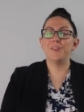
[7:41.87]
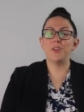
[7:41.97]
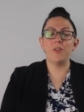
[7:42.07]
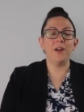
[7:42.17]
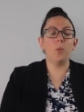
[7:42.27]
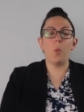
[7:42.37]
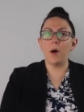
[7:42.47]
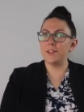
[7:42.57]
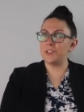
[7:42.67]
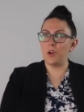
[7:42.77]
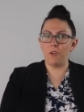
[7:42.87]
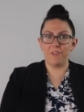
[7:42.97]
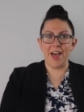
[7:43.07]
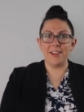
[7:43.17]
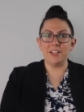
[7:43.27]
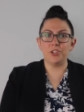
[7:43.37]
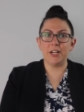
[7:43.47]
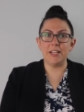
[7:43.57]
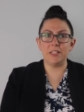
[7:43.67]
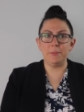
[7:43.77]
So there was no valid
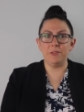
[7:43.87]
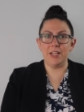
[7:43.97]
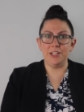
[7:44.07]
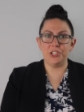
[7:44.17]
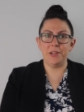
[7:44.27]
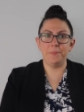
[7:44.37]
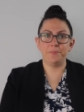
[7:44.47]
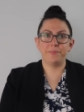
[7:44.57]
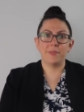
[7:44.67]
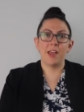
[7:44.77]
transmutation.